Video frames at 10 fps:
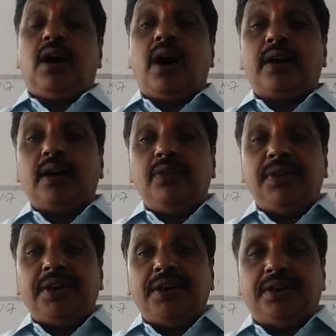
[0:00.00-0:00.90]
are
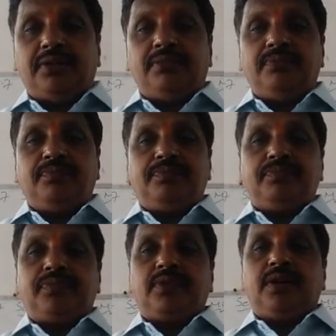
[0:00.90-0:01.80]
living
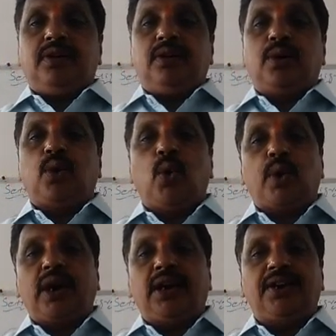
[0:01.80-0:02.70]
in
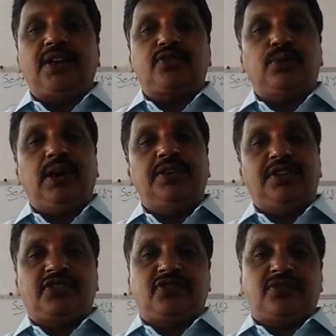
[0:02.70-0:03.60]
rural areas,
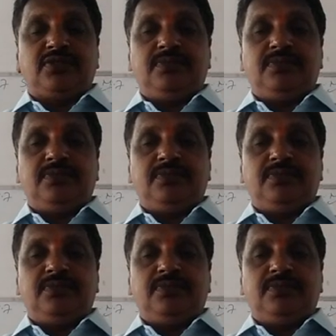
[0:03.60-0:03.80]
villages.